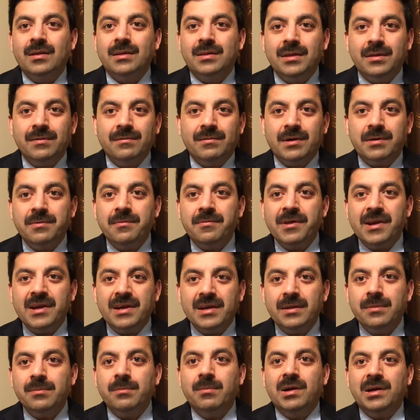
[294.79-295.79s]
They were
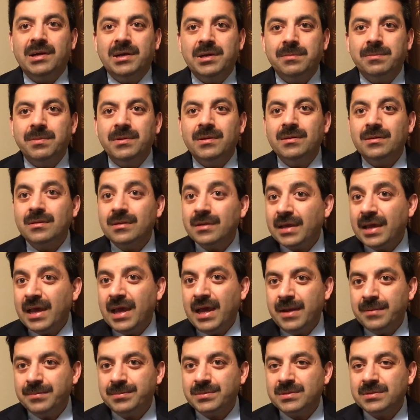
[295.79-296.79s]
wearing multiple
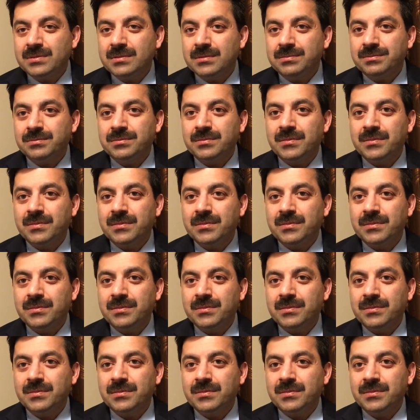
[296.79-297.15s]
caps.